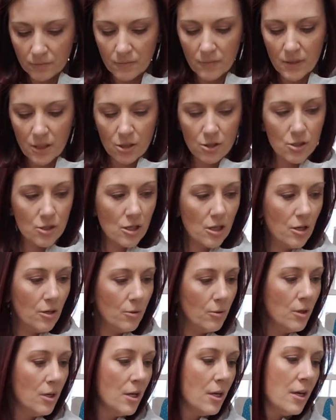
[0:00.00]

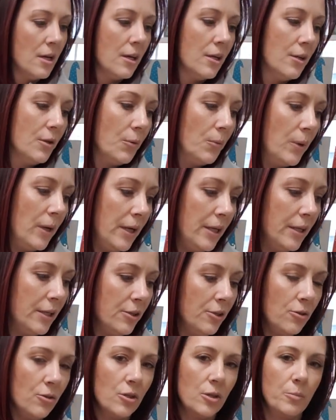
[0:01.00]
So the way
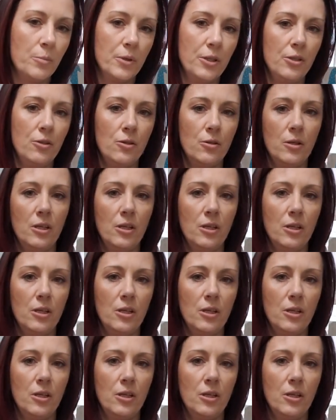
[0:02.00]
that you can put your